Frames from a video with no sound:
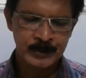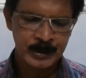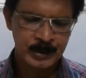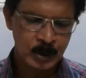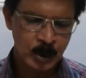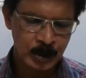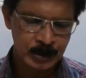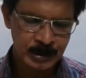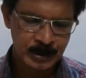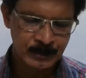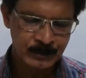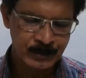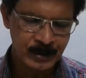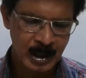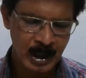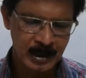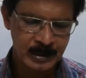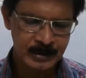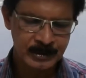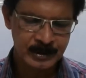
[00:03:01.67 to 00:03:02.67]
of the northern
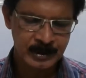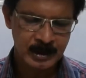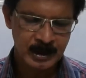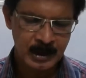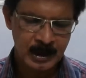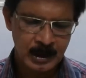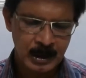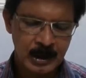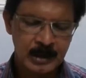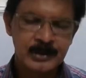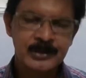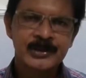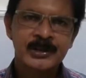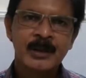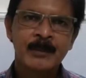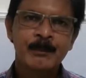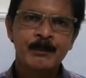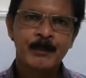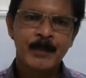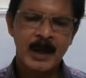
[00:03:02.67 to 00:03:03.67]
France and
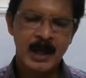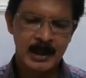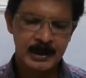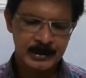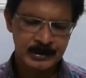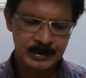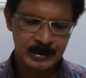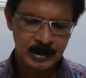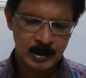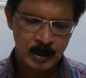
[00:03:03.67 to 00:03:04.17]
some parts